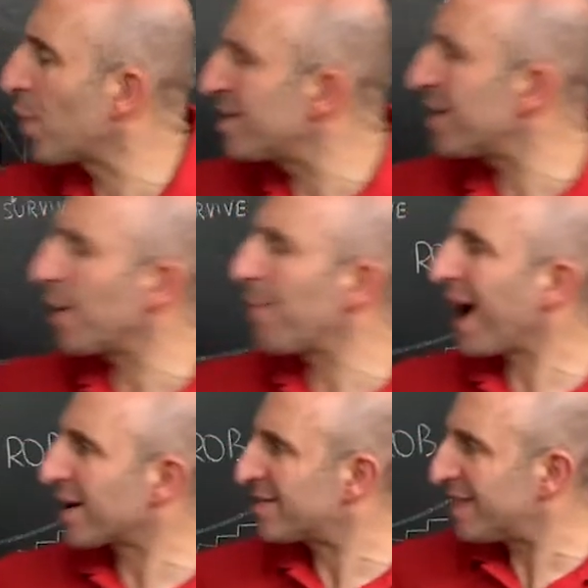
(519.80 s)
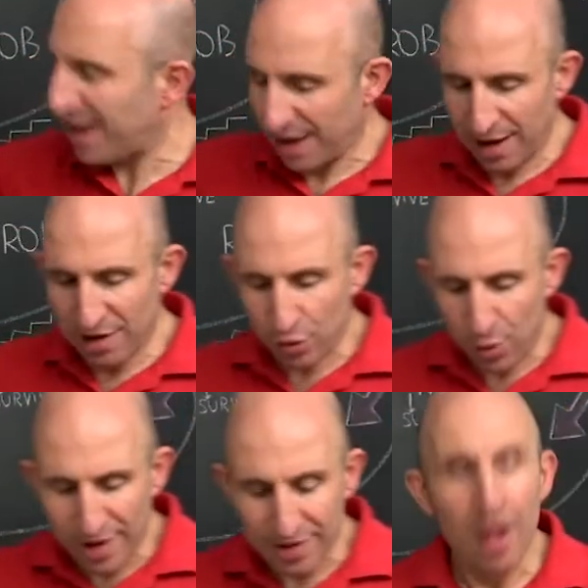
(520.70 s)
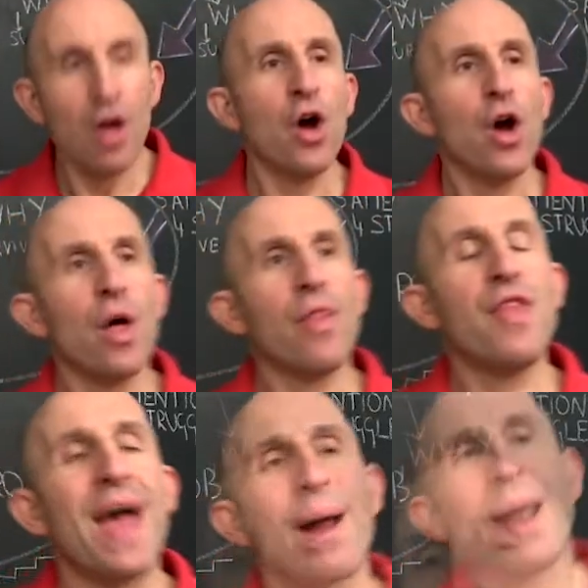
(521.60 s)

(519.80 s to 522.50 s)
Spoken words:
always in the back seat. It's always there